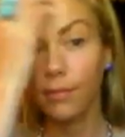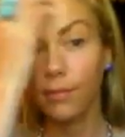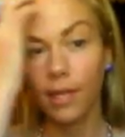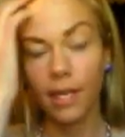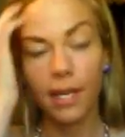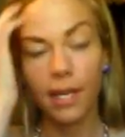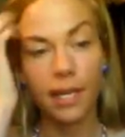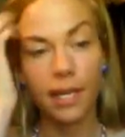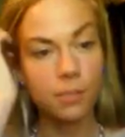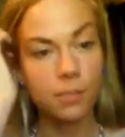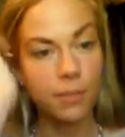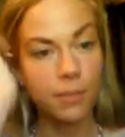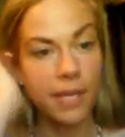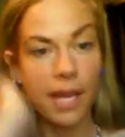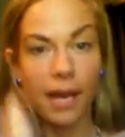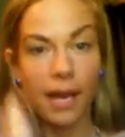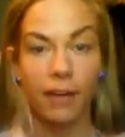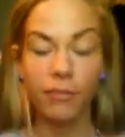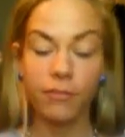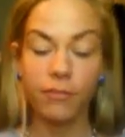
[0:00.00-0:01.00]
an
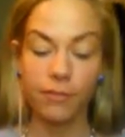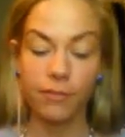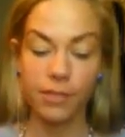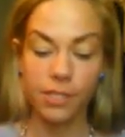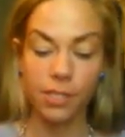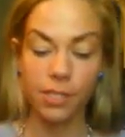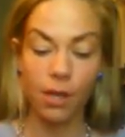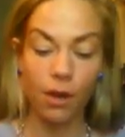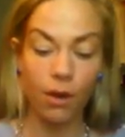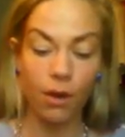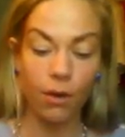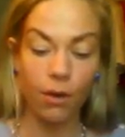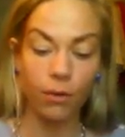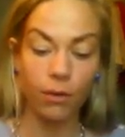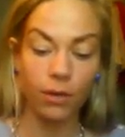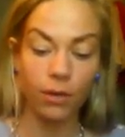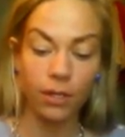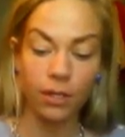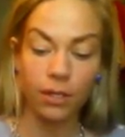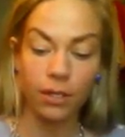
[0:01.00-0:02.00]
SPF.
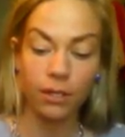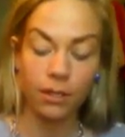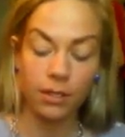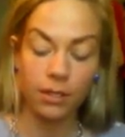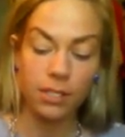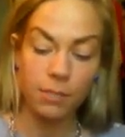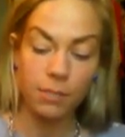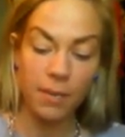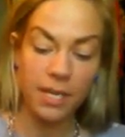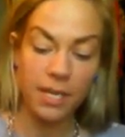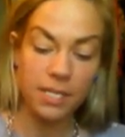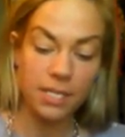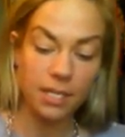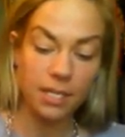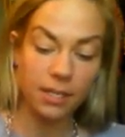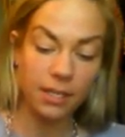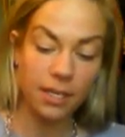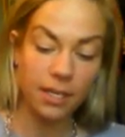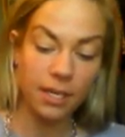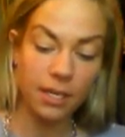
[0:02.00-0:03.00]
So it's
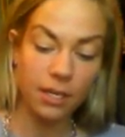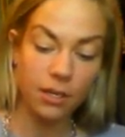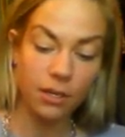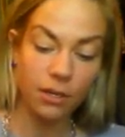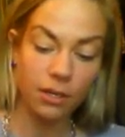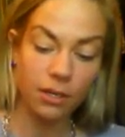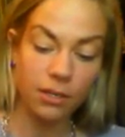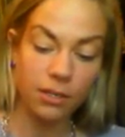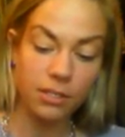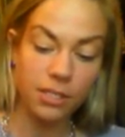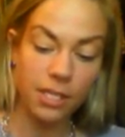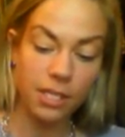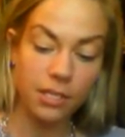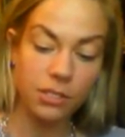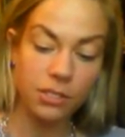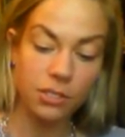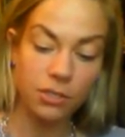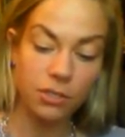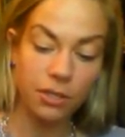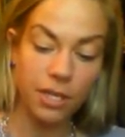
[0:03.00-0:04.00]
basically your
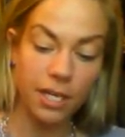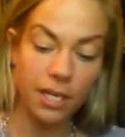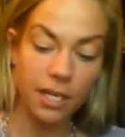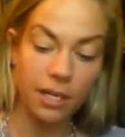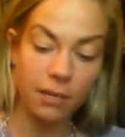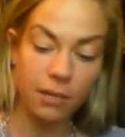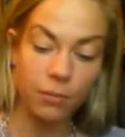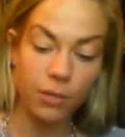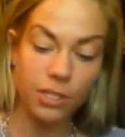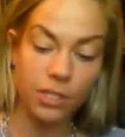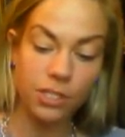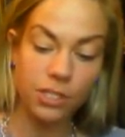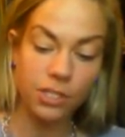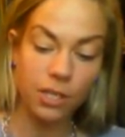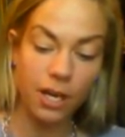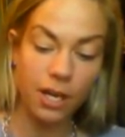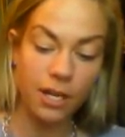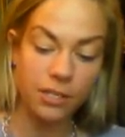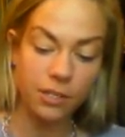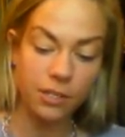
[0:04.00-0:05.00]
sunscreen,
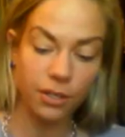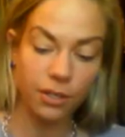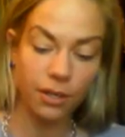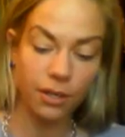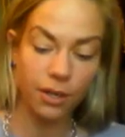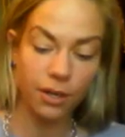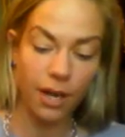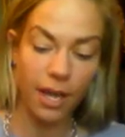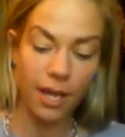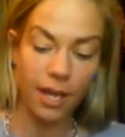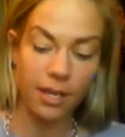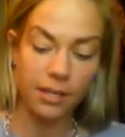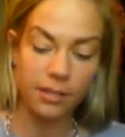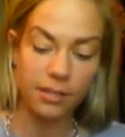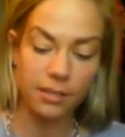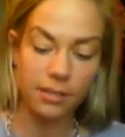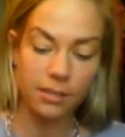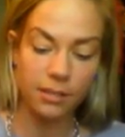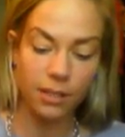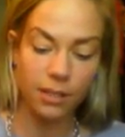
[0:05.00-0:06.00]
moisturizer,
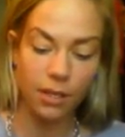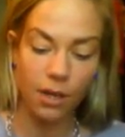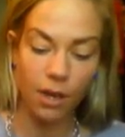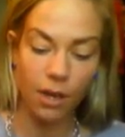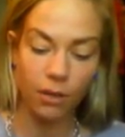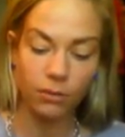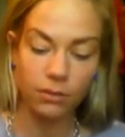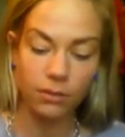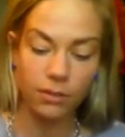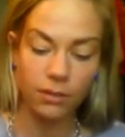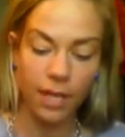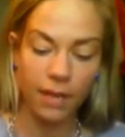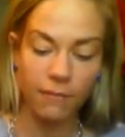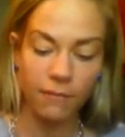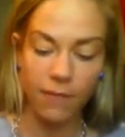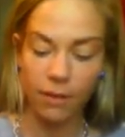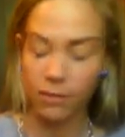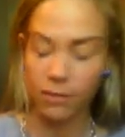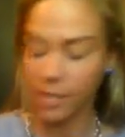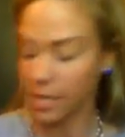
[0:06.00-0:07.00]
and light
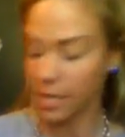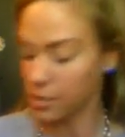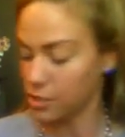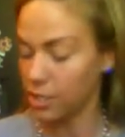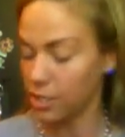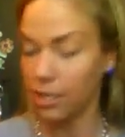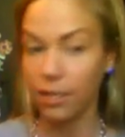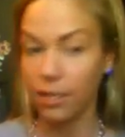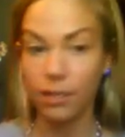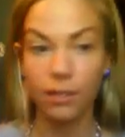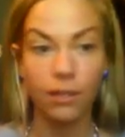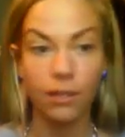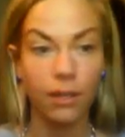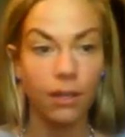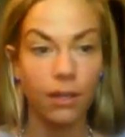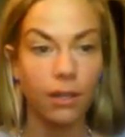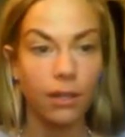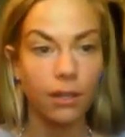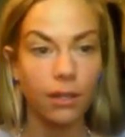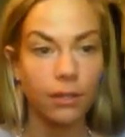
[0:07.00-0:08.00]
foundation
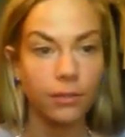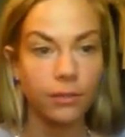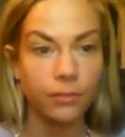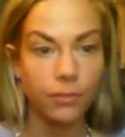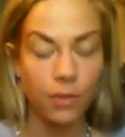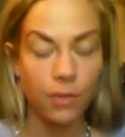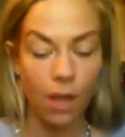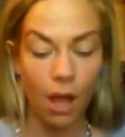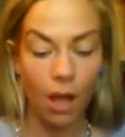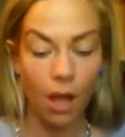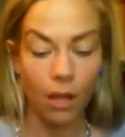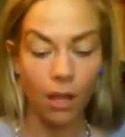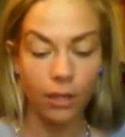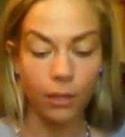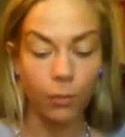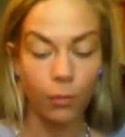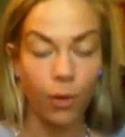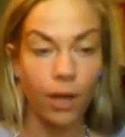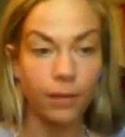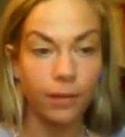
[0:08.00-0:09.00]
all
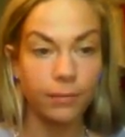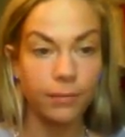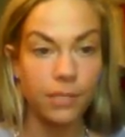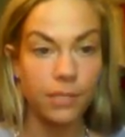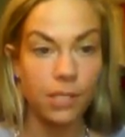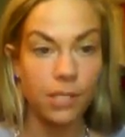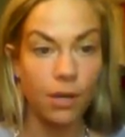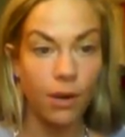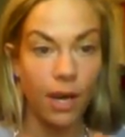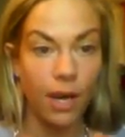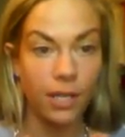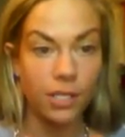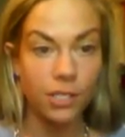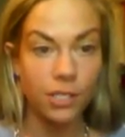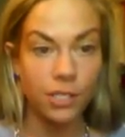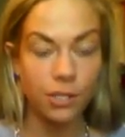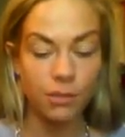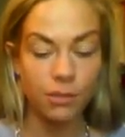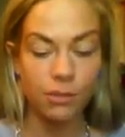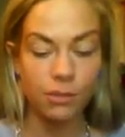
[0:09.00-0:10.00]
in one. So I
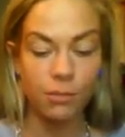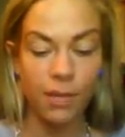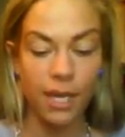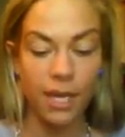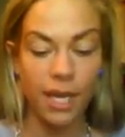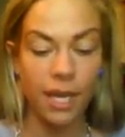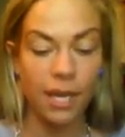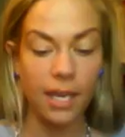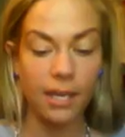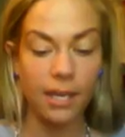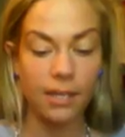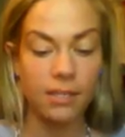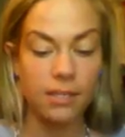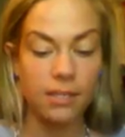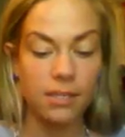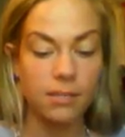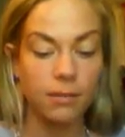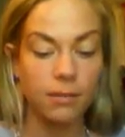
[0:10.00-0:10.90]
just use my hands